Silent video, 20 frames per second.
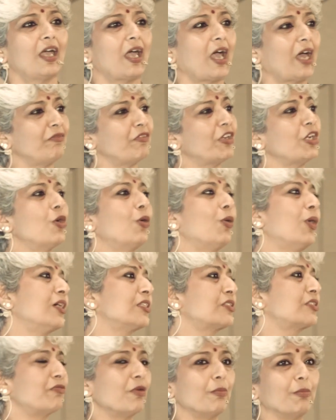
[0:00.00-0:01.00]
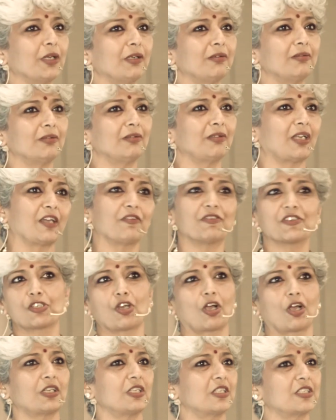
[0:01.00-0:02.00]
And we know as women, life is
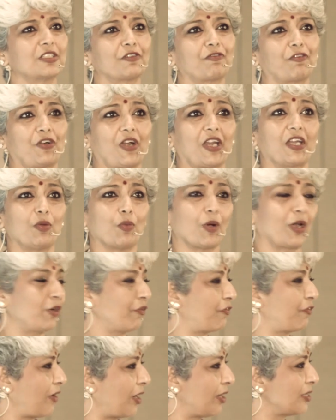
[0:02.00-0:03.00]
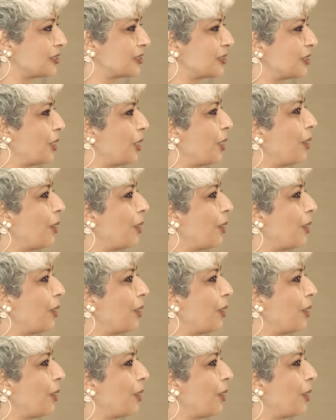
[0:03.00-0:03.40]
not easy for any one of us